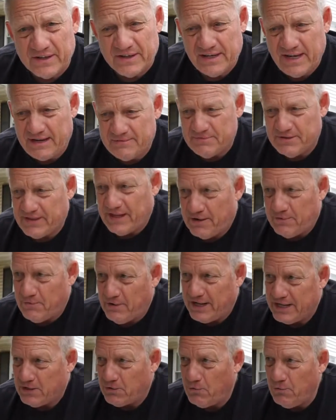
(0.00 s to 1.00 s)
name of that
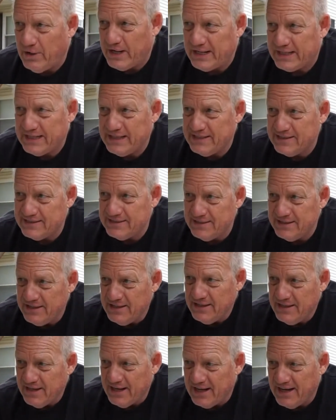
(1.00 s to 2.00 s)
right quick.
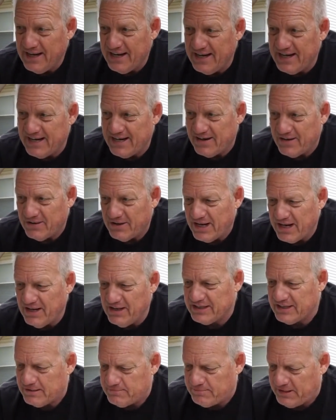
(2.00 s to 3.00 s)
Oh, I'll
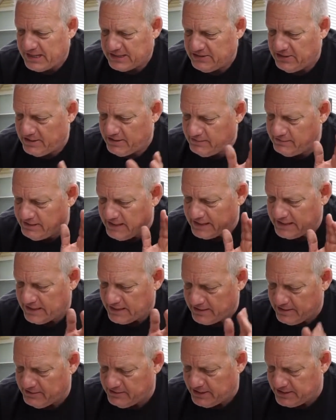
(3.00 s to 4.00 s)
get back to you in a
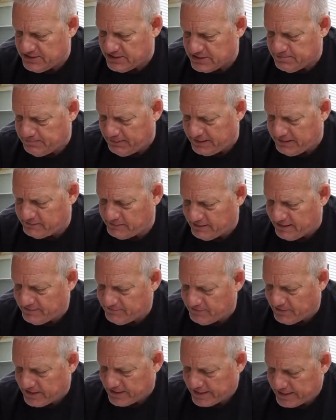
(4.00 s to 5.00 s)
second because I just spaced
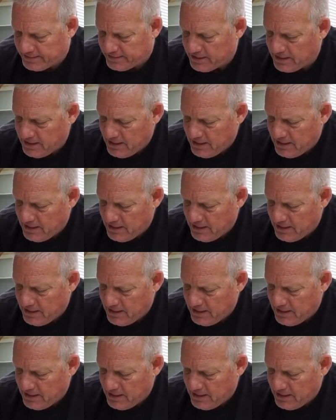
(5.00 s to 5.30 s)
off on it.